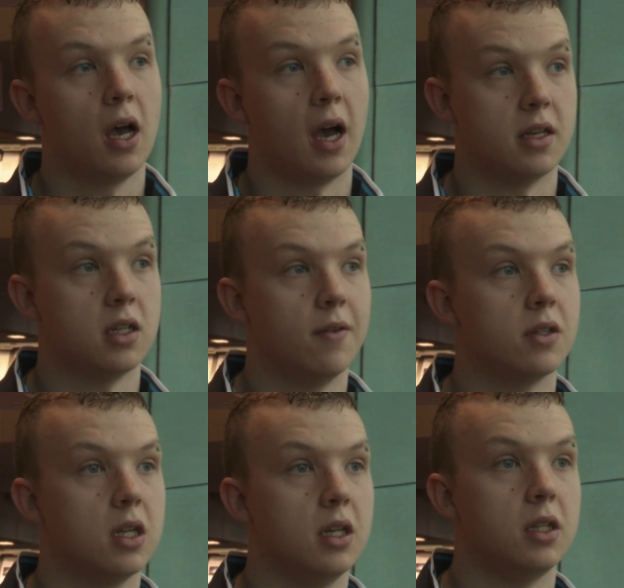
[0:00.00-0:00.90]
And
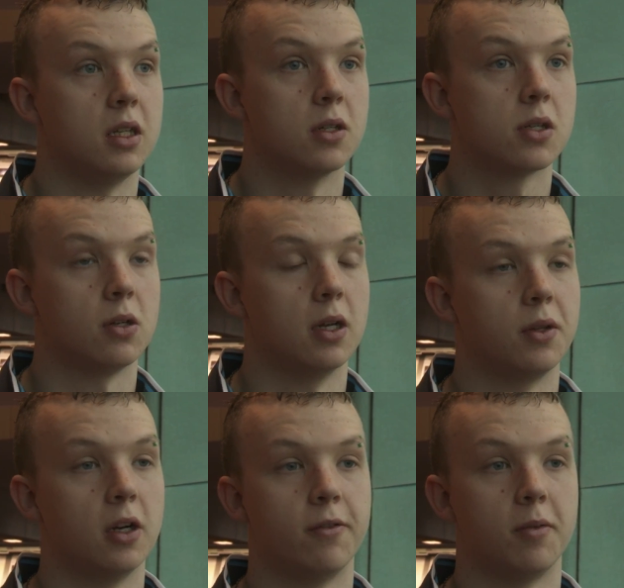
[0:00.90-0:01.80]
obviously, the industry out
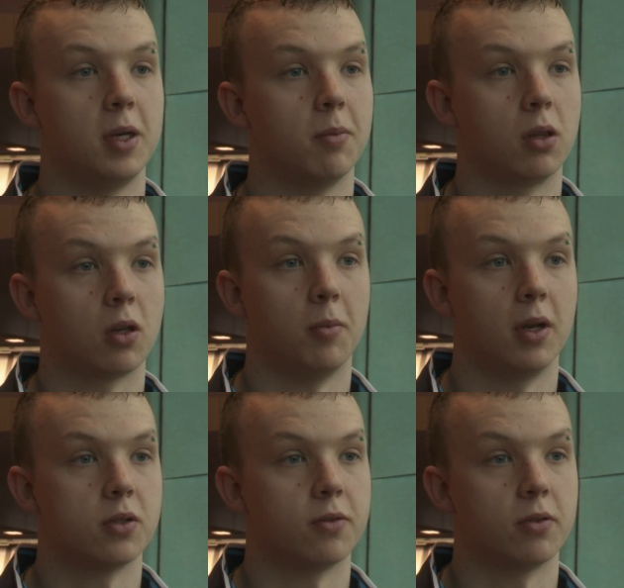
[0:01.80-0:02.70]
there for people coming
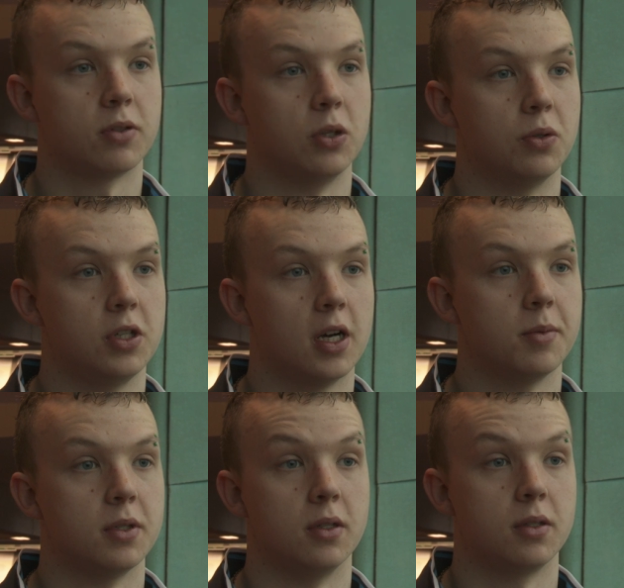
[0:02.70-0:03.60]
out of student
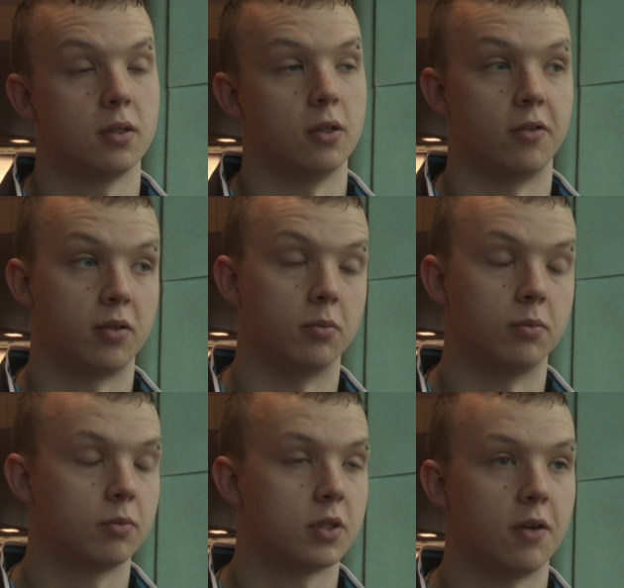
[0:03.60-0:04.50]
jobs or from
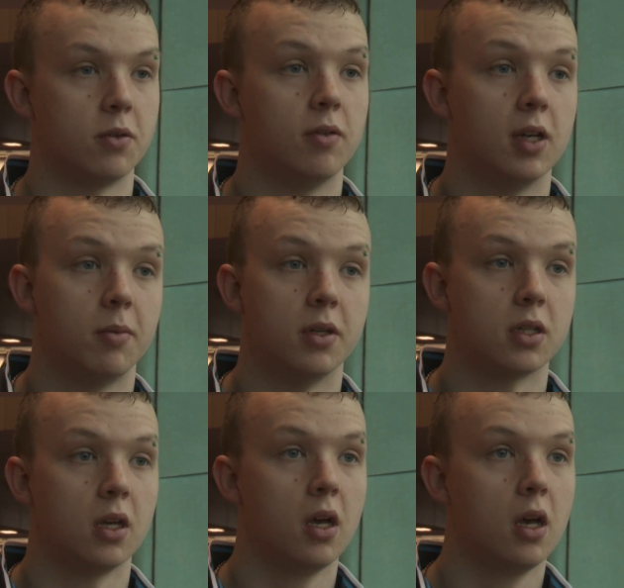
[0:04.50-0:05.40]
software
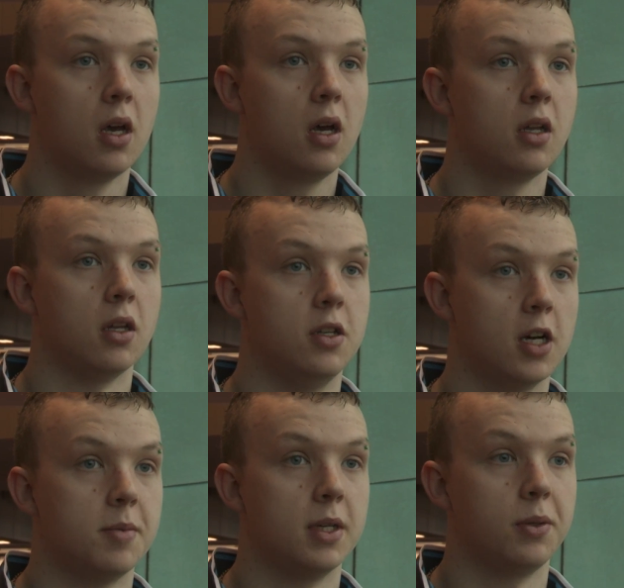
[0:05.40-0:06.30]
development, the
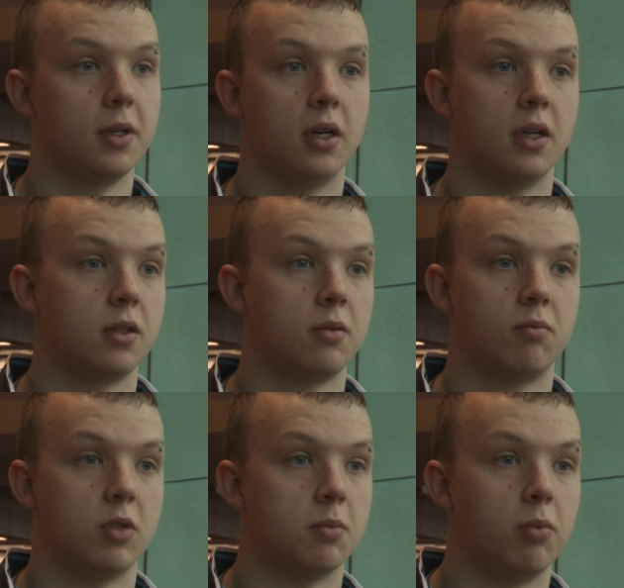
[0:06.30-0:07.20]
jobs out there
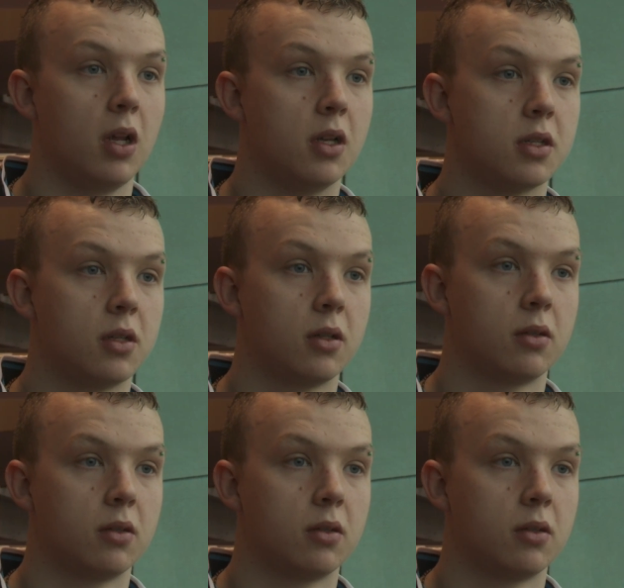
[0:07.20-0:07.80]
is brilliant.